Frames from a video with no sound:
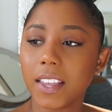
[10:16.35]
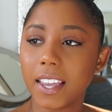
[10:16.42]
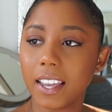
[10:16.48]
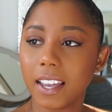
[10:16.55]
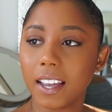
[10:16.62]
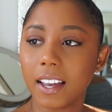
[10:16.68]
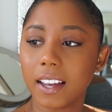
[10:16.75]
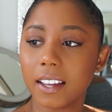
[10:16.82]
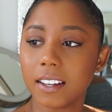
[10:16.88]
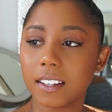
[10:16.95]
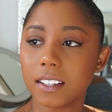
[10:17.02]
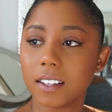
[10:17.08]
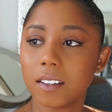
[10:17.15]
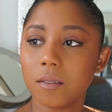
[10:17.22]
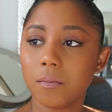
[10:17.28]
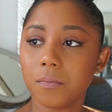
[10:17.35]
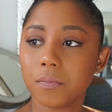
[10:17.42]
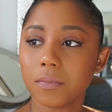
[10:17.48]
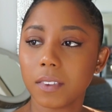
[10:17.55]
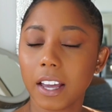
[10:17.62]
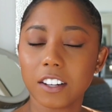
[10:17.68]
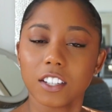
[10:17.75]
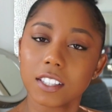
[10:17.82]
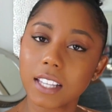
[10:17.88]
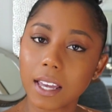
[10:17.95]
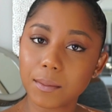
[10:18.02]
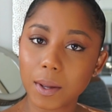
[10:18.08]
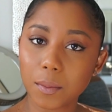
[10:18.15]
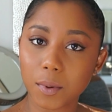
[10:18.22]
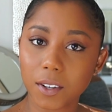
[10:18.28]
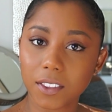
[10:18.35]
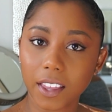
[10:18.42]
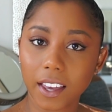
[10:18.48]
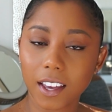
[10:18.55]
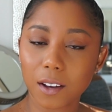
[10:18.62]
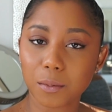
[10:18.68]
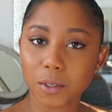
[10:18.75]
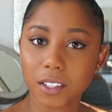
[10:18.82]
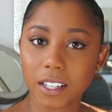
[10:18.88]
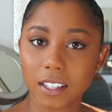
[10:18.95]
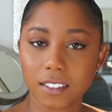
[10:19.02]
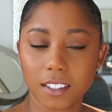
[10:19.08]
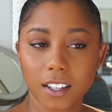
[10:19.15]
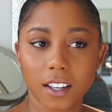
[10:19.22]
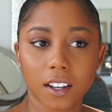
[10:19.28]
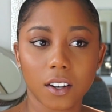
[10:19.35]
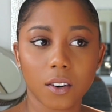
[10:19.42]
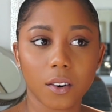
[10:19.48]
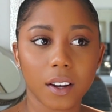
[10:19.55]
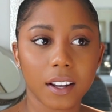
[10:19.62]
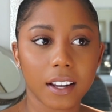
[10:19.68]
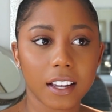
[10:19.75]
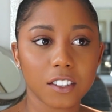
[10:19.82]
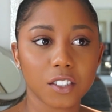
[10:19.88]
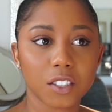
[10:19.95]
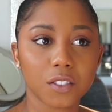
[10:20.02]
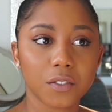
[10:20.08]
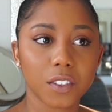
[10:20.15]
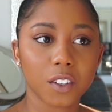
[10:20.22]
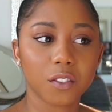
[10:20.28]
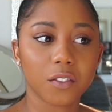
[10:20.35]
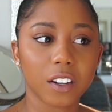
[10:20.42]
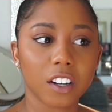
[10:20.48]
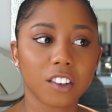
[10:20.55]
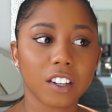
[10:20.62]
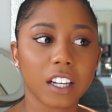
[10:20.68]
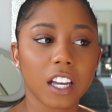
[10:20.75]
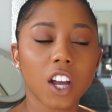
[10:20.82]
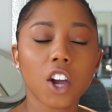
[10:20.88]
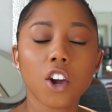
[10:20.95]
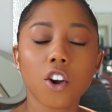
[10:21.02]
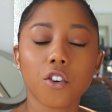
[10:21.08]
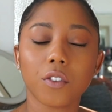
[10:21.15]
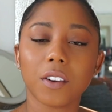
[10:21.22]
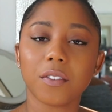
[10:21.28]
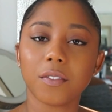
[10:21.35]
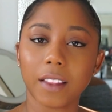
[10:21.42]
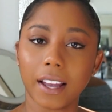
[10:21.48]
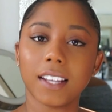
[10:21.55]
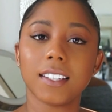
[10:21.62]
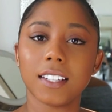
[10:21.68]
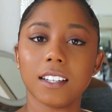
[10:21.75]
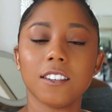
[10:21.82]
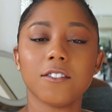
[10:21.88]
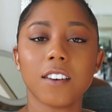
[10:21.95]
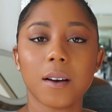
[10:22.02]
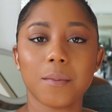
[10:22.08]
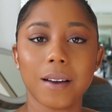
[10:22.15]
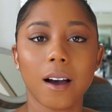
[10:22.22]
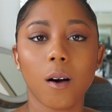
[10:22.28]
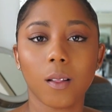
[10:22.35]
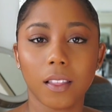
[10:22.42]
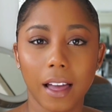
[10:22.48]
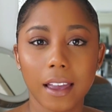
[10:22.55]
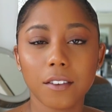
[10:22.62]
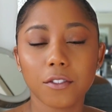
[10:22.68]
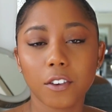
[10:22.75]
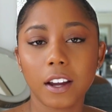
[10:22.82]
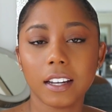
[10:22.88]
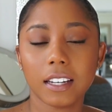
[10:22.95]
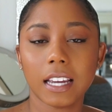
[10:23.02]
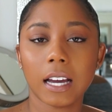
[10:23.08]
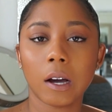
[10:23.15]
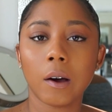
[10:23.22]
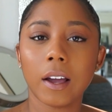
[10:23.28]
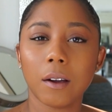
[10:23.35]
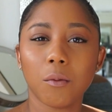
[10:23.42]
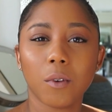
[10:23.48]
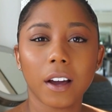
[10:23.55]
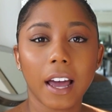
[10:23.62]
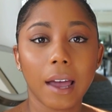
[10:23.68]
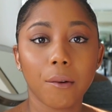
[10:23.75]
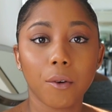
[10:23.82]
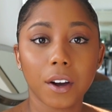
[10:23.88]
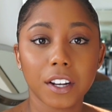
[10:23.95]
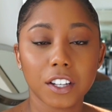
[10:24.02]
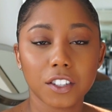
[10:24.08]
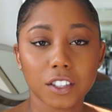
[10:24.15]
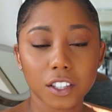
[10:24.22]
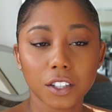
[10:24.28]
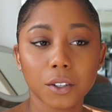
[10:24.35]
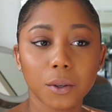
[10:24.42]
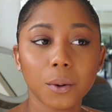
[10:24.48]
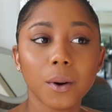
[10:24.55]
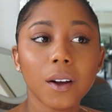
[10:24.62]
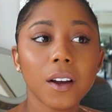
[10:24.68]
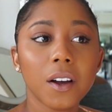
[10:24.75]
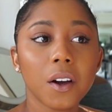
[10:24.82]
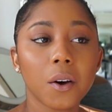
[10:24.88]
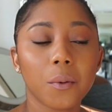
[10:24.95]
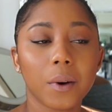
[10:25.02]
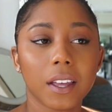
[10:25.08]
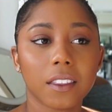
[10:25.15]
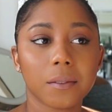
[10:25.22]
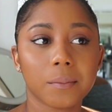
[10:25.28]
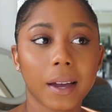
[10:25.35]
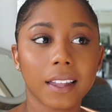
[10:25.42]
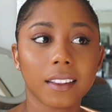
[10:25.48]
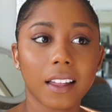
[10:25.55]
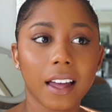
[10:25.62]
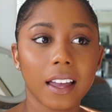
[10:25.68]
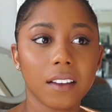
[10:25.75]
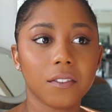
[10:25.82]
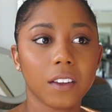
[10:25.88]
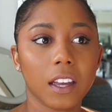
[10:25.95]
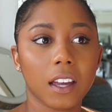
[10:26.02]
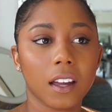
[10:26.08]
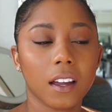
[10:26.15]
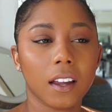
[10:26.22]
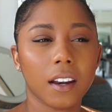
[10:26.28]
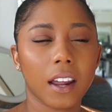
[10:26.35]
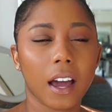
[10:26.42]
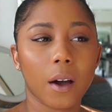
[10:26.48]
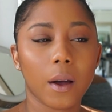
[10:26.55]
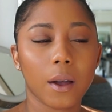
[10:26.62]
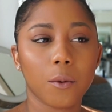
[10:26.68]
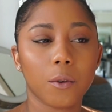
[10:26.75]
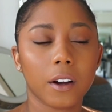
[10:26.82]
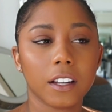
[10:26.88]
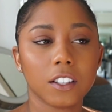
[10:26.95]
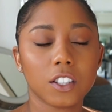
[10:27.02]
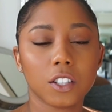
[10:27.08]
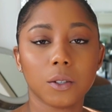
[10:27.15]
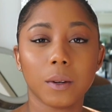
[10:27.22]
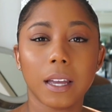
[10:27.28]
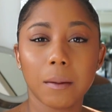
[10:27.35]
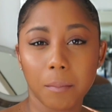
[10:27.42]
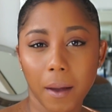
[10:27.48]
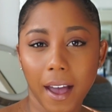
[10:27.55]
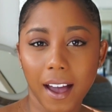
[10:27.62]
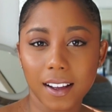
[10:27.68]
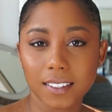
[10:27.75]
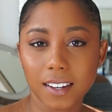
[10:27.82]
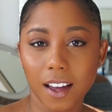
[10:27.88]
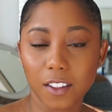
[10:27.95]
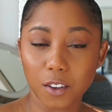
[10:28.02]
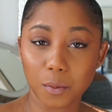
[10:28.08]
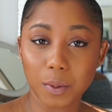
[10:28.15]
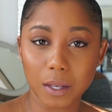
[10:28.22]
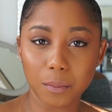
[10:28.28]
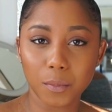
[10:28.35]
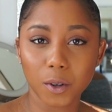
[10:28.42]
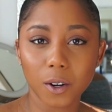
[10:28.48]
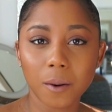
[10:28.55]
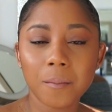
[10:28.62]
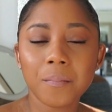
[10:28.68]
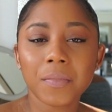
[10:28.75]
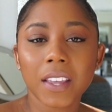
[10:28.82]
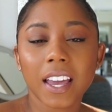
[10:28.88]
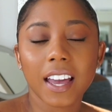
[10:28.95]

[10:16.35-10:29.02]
And I just had my birthday a couple days ago, and I just feel very reflective about life right now and what I want to do with my life and how I want to impact other people.